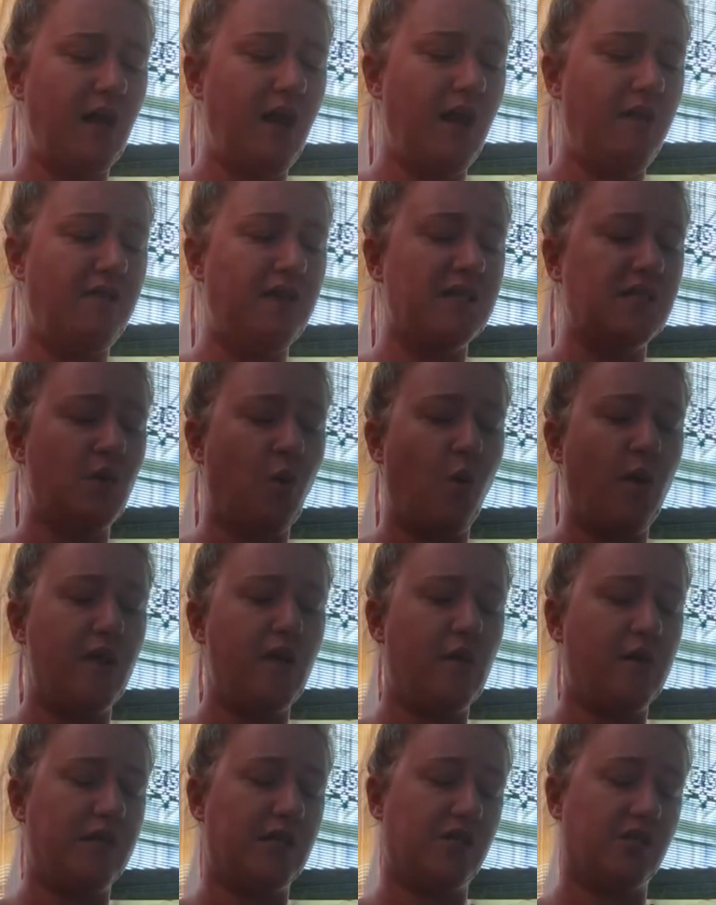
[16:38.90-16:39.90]
And this
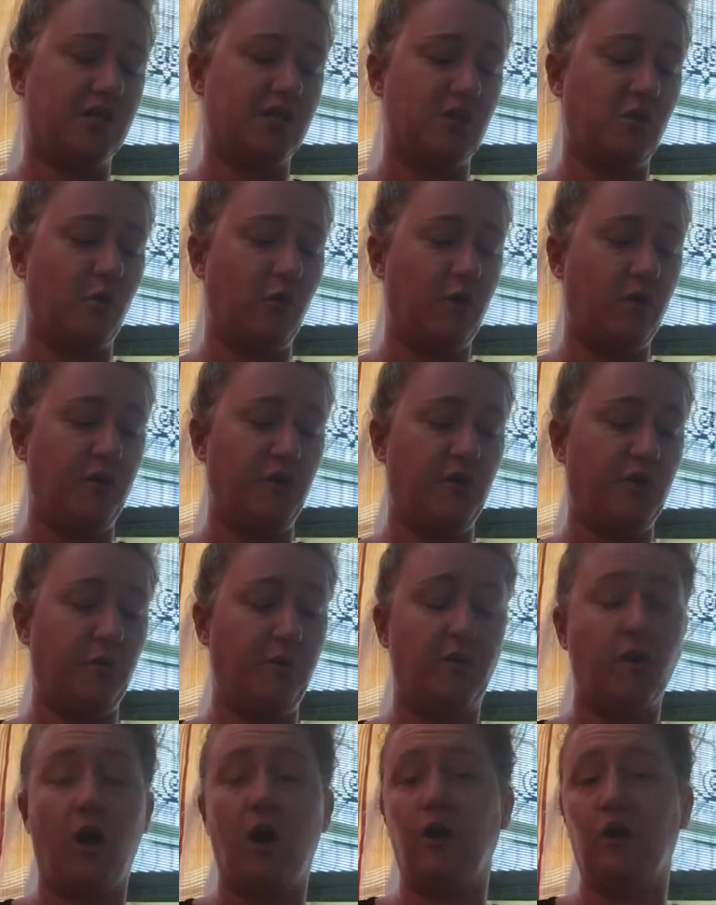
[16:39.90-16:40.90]
oil is just an oil you can
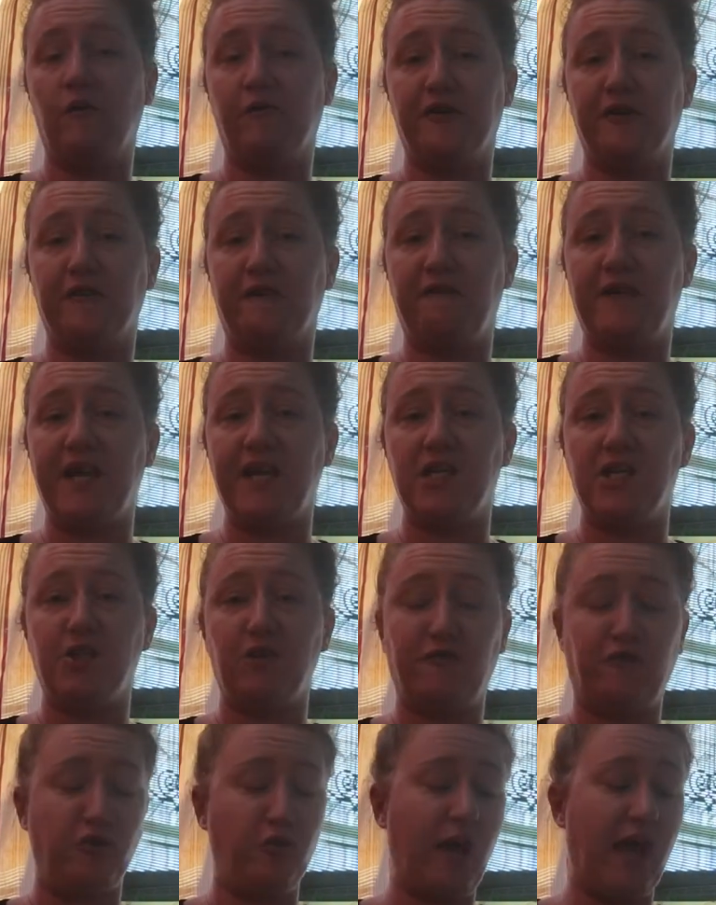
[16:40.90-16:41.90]
put all over your face.
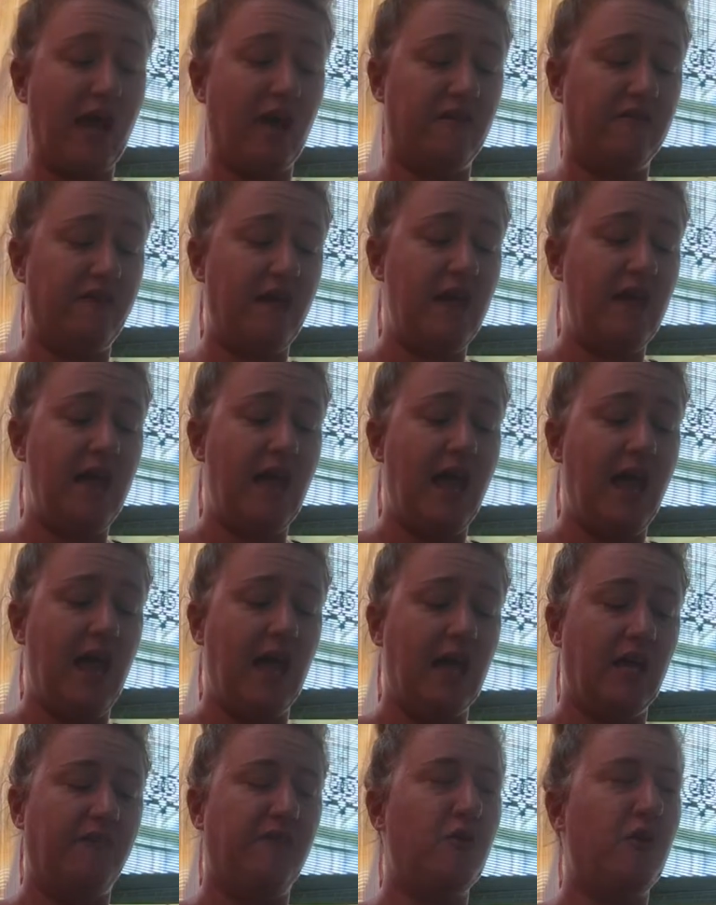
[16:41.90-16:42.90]
If you have
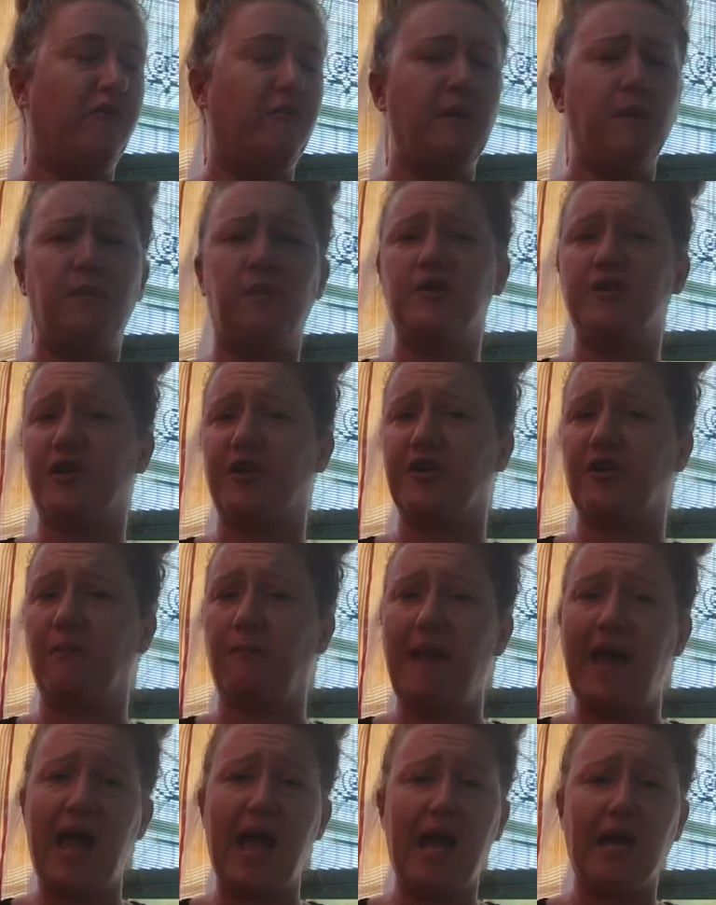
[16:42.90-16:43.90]
pimples on your
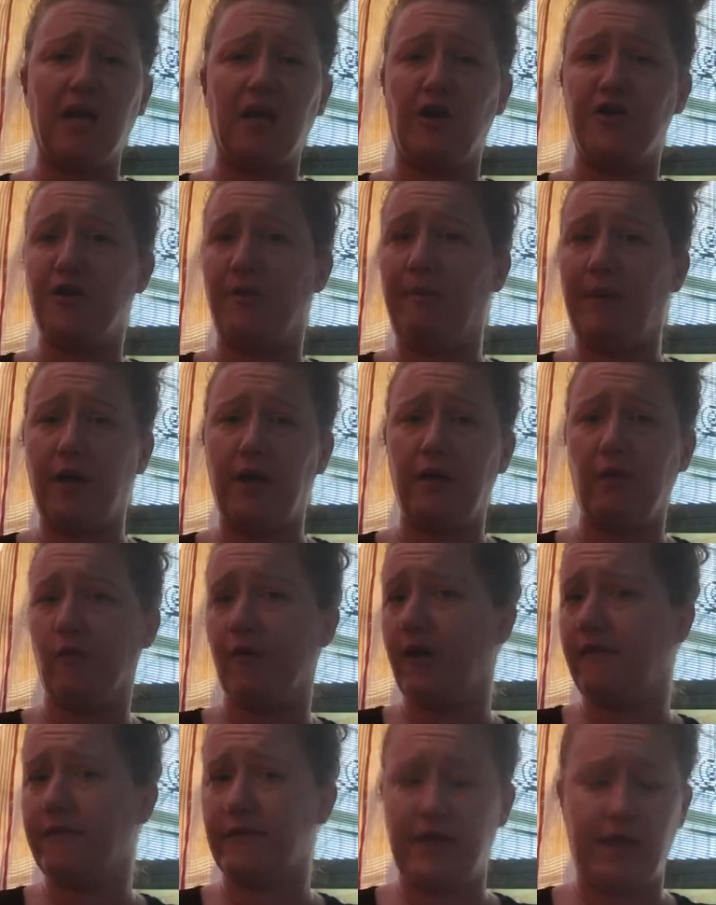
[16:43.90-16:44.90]
back, on your butt,
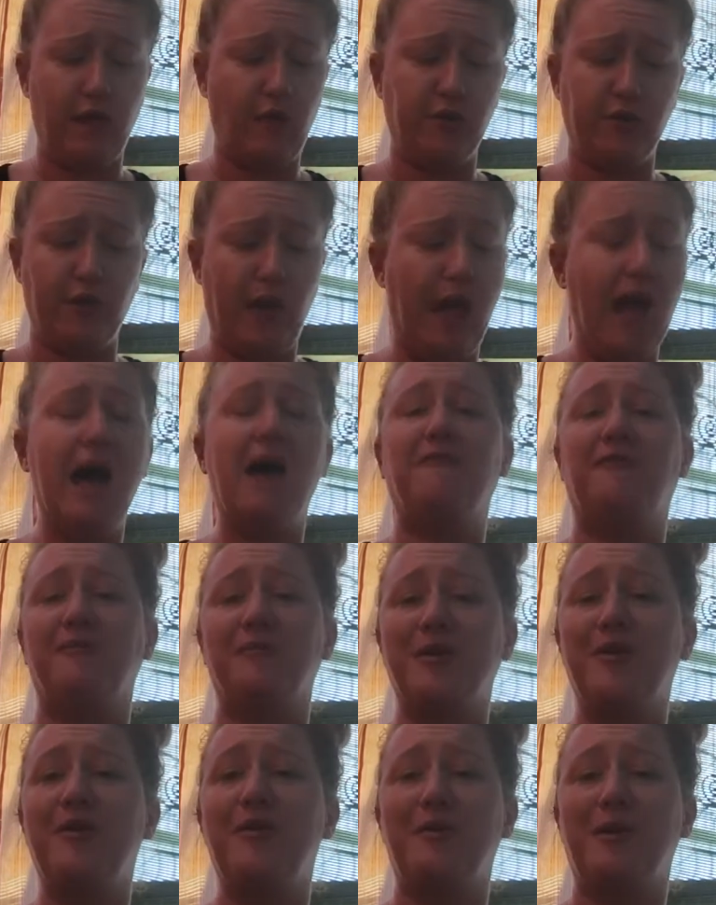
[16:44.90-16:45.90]
wherever the hell you have them,
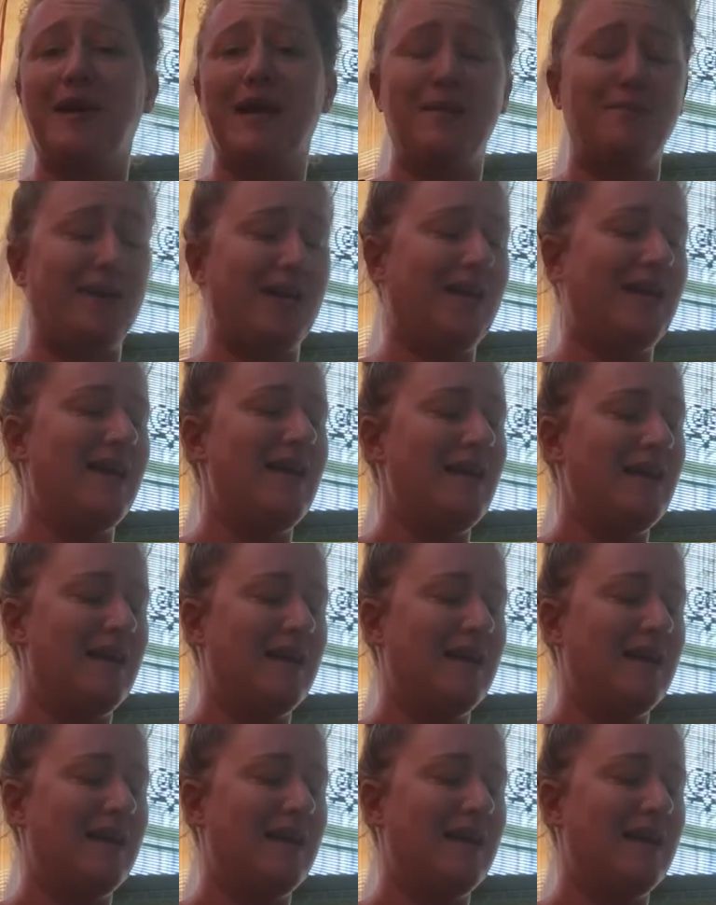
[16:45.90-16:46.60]
you know what I mean.